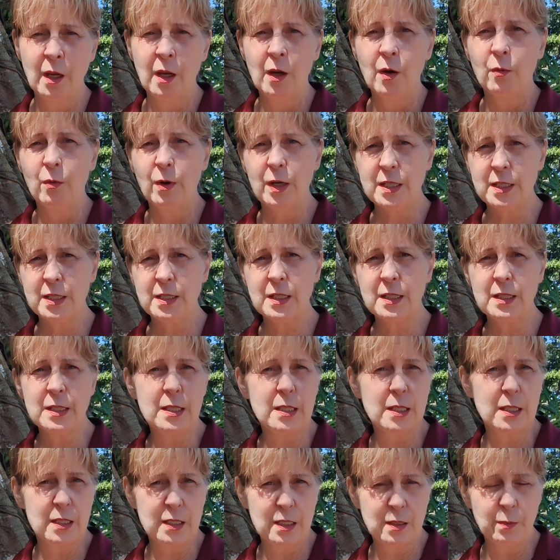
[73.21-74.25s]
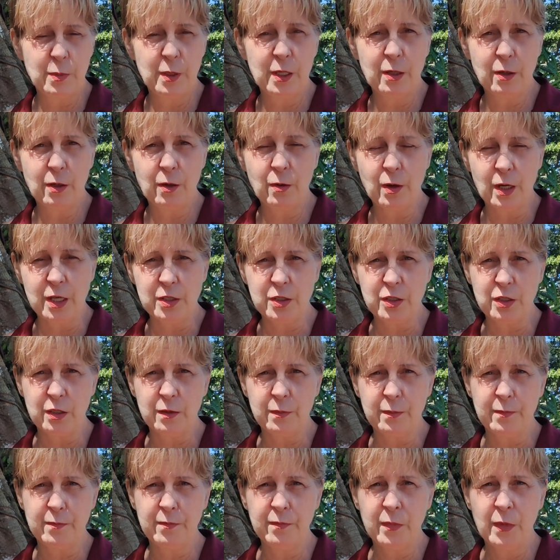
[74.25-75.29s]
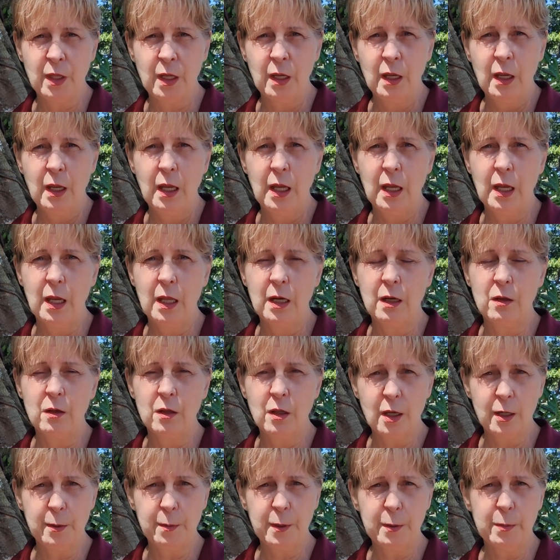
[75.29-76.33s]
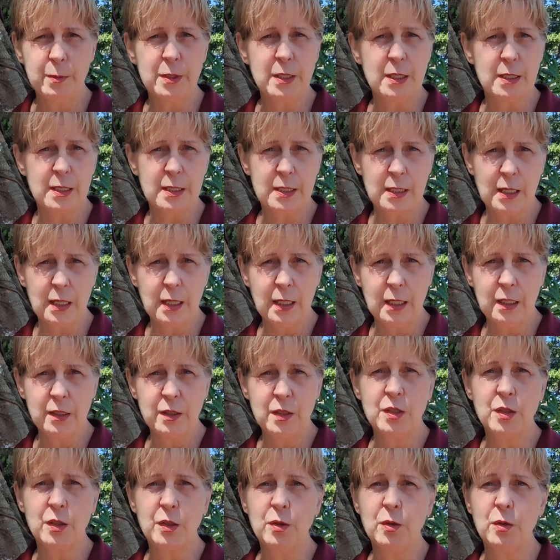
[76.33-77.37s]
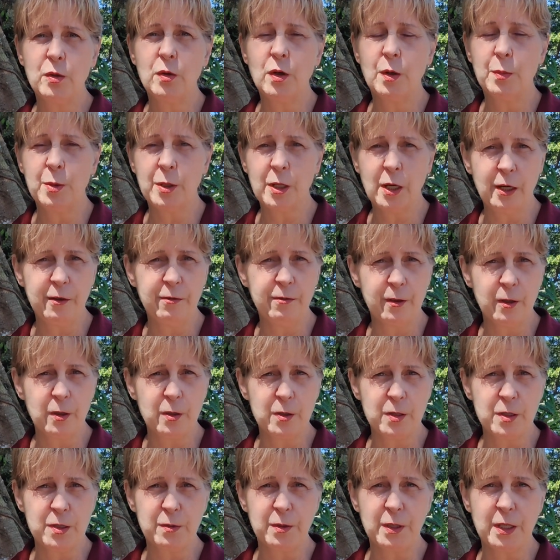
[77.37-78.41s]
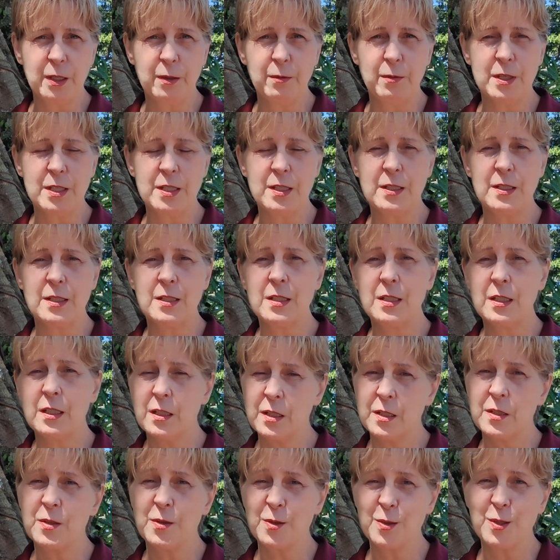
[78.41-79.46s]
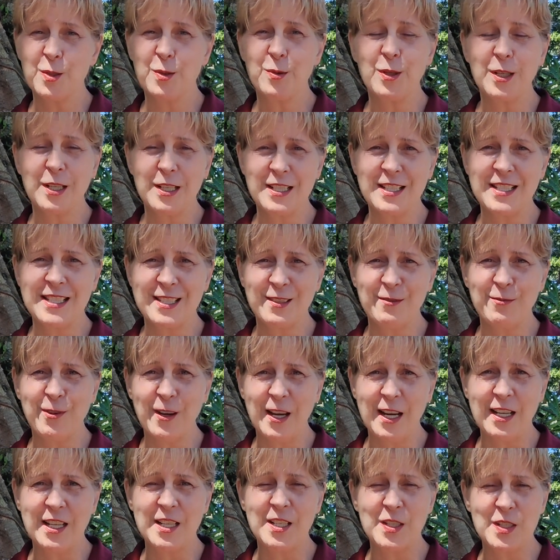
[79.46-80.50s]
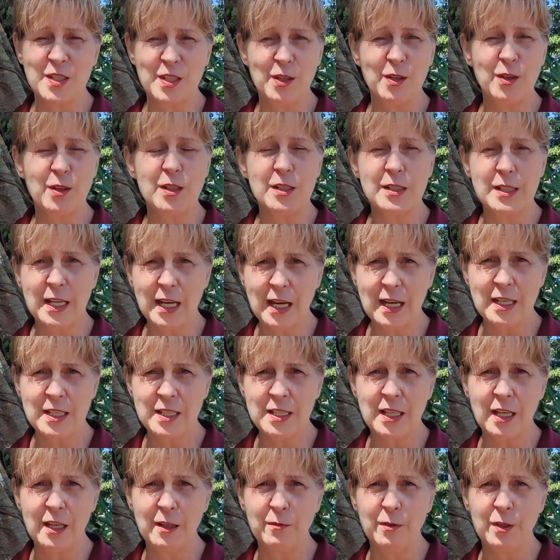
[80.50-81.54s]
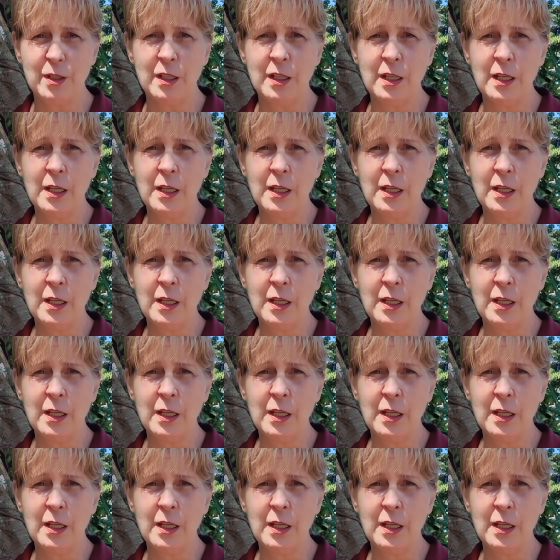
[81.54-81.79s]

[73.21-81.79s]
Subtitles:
Residency is a bigger question. And a lot of people decide to apply for Costa Rican residency because Costa Rica is in fact considered a tax haven.